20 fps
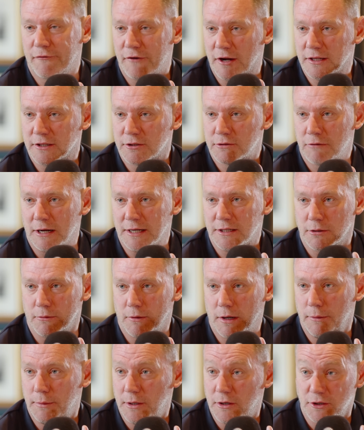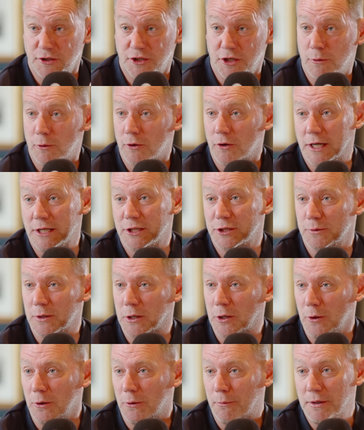friends right away, because you walk into a
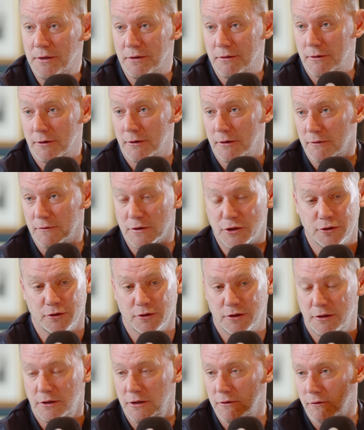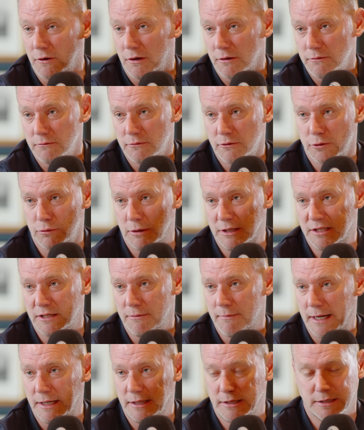club and all of a sudden you've got 20
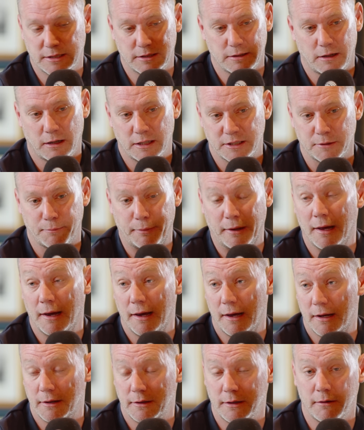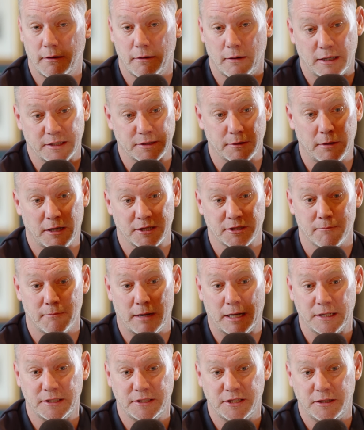mates as a player, and then as a
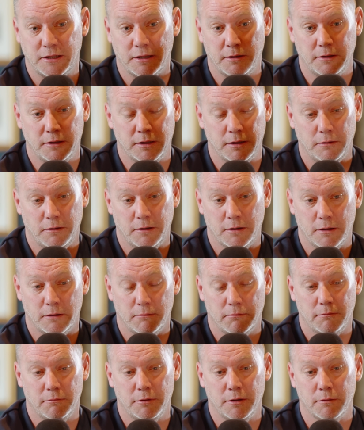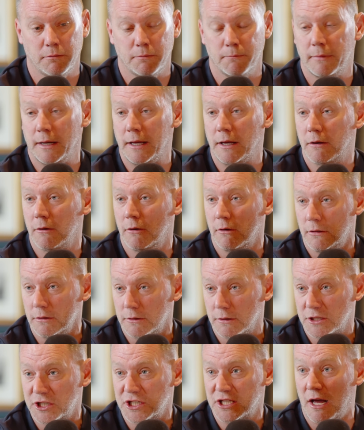manager you make all
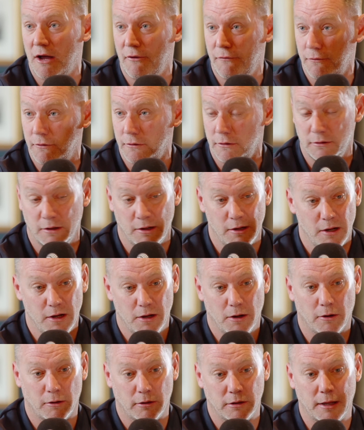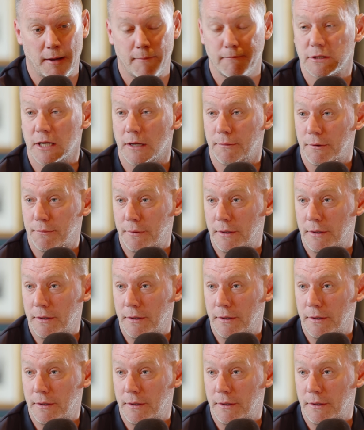the staff, all them type of